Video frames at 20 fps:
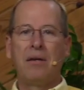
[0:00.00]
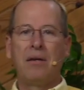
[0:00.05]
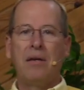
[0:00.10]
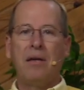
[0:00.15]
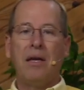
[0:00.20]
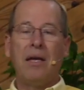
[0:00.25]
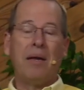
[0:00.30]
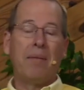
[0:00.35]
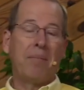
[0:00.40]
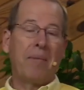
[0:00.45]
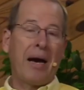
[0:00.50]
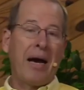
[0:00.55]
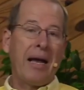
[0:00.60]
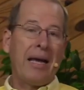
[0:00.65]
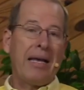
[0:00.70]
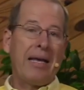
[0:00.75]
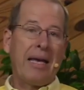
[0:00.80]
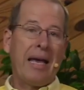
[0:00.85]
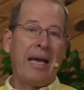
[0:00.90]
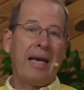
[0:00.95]
In my
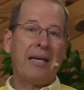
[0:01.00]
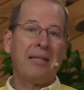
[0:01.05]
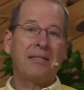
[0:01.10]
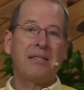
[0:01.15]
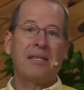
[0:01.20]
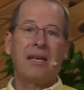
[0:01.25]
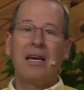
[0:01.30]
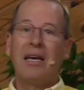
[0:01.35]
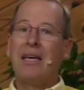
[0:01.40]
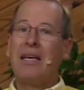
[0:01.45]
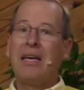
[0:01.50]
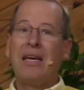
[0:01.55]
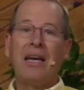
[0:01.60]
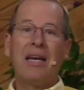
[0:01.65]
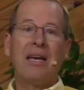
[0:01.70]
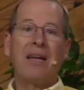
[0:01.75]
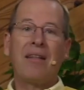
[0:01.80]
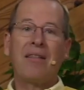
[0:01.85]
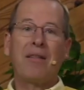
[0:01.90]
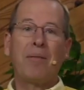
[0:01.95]
case,
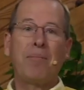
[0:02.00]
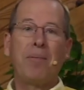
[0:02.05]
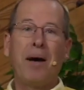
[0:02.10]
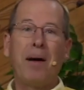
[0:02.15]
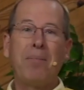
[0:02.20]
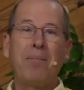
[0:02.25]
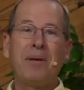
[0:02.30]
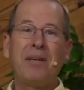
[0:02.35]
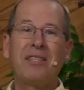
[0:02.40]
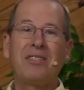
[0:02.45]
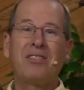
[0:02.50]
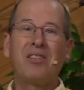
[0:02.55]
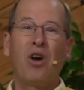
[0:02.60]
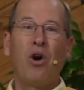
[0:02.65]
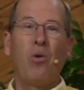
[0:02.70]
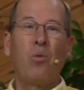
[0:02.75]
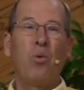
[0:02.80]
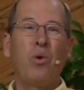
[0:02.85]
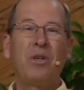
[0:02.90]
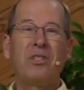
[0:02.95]
getting the puppies
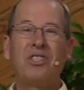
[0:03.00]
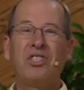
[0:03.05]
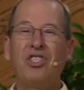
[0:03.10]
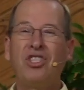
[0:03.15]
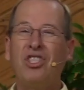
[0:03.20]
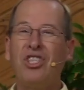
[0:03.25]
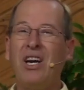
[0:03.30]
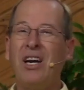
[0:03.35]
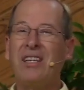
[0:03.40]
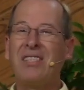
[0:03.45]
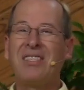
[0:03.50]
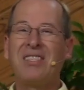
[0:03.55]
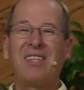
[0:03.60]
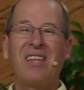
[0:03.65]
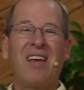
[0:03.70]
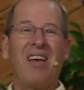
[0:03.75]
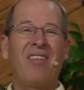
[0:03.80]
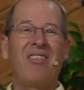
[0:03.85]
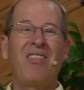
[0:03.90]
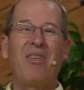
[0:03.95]
was just
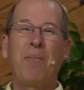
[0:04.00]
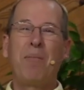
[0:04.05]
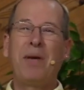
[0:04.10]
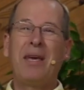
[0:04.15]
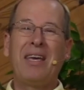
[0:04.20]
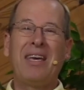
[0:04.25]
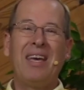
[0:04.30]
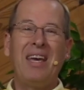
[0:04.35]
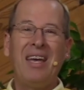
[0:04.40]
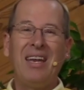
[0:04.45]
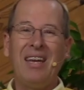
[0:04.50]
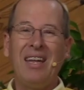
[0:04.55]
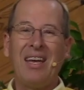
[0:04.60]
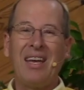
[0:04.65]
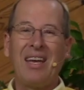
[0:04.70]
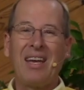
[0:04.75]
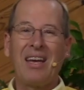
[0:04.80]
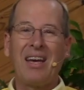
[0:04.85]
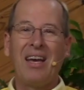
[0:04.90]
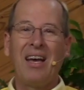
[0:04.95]
the beginning.
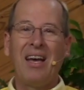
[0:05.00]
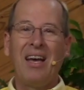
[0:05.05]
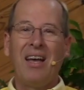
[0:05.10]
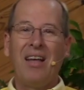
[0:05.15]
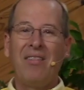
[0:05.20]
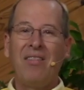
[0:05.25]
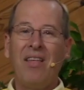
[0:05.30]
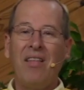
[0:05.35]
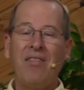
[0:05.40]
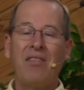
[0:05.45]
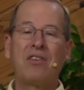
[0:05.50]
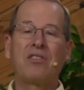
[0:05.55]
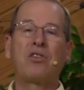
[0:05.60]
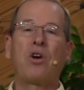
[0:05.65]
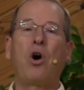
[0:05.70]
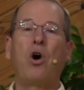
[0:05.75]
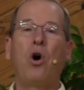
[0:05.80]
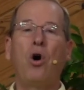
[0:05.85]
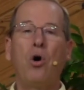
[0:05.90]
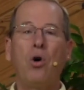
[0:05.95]
Then there's
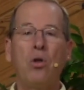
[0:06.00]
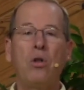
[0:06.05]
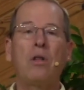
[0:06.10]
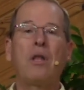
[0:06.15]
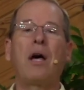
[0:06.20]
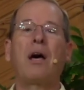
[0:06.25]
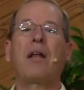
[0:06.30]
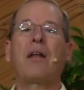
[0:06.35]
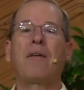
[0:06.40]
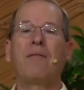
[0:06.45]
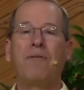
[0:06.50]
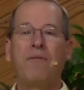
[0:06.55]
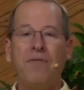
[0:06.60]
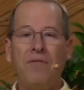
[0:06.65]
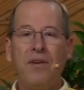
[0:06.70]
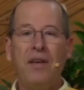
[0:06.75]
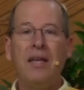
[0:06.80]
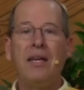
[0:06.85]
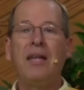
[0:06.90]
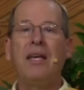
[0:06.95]
a whole lot of
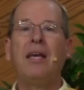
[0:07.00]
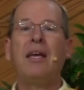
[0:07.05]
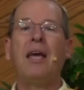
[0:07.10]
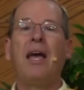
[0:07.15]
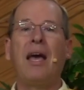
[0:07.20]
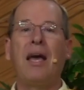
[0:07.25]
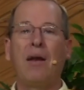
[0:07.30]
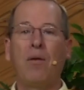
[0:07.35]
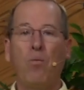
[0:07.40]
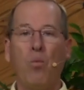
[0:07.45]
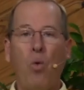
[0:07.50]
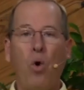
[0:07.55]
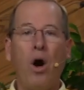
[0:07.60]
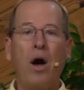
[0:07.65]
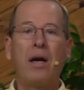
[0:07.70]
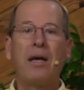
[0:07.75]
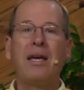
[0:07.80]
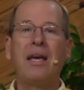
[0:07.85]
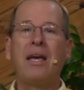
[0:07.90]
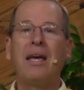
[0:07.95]
feeding and
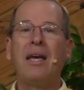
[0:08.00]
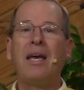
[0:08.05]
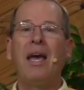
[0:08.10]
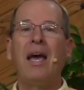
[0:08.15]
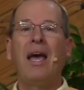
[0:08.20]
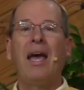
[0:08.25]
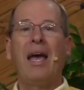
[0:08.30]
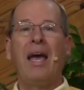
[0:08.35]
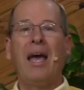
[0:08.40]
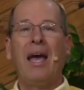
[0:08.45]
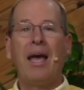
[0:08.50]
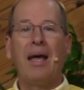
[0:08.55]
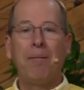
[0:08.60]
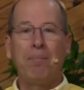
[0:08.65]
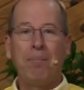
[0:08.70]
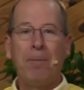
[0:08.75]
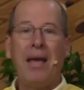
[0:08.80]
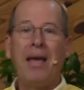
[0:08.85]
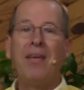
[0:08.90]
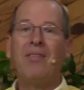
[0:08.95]
walking and
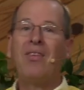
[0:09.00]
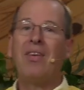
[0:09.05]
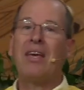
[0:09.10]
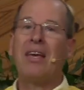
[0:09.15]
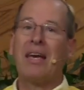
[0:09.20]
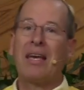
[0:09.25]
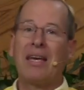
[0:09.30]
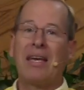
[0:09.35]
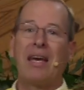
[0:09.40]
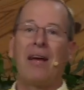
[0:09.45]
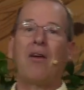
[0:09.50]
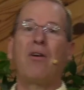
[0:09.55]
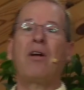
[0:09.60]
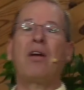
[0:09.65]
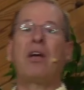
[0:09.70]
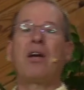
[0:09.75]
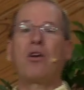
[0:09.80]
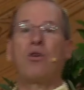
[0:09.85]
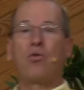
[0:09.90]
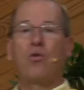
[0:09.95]
bathing and
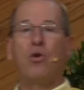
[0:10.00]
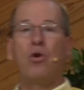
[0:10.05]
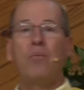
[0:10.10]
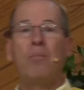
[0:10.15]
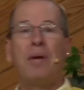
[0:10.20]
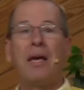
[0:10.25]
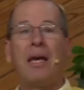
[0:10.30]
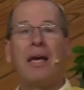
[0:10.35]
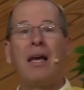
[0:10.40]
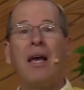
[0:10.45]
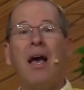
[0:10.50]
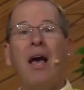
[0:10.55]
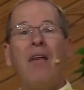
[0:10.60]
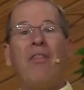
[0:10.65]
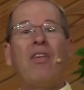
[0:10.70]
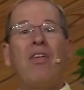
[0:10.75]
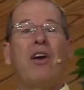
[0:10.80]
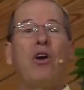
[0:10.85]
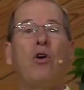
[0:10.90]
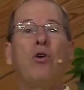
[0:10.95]
caring and grooming
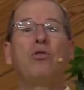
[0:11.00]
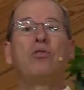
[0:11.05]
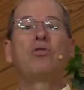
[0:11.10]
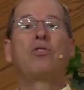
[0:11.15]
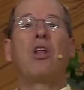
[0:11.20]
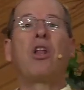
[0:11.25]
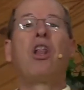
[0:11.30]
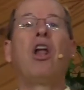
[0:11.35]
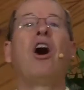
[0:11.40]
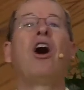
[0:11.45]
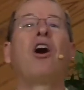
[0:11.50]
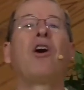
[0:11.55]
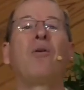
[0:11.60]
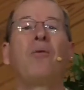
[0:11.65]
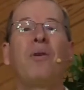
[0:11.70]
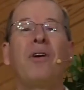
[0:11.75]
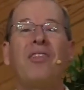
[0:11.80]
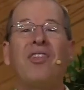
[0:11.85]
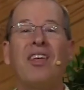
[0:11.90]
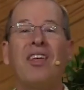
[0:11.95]
that goes along
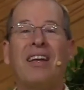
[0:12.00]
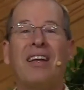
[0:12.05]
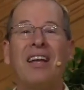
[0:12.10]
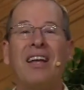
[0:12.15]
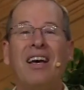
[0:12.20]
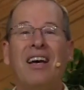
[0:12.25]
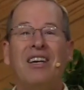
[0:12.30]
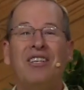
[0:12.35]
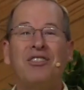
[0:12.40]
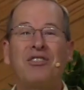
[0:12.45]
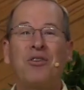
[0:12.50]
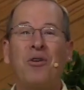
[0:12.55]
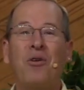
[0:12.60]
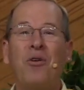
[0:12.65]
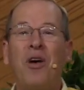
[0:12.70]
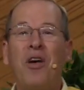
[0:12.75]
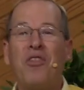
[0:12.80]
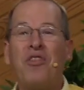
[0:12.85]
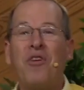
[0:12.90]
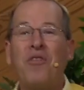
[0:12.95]
with it. So
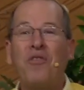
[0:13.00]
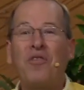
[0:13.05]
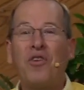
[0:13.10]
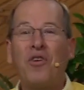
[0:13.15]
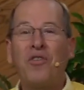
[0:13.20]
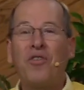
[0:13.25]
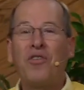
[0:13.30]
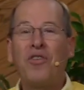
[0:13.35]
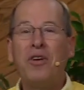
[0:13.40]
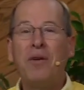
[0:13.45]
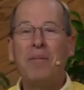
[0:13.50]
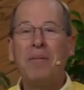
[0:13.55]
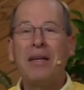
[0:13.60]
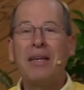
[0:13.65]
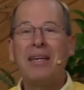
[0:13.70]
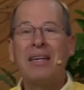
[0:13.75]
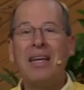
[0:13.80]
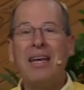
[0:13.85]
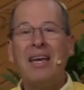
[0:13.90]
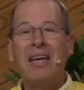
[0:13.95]
the fulfillment
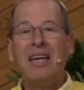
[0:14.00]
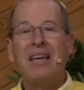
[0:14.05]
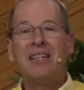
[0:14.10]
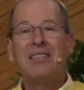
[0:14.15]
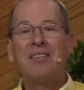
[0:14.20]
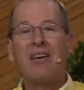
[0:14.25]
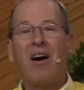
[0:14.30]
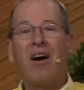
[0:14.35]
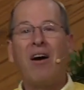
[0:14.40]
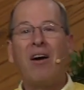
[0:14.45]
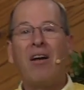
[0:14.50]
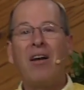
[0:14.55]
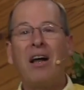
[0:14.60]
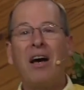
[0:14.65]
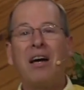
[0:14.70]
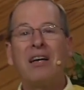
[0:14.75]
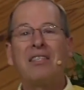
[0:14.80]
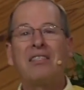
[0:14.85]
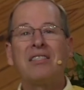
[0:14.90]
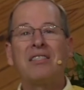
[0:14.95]
is on
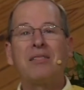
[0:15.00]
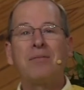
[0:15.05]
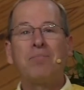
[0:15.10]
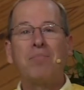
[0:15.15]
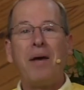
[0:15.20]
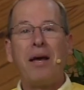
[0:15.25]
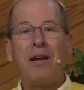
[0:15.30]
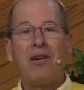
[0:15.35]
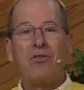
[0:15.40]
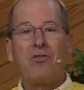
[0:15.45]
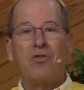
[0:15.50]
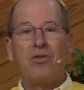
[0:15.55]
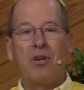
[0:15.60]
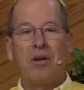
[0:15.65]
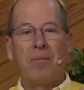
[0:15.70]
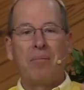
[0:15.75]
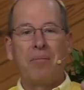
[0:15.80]
a spectrum,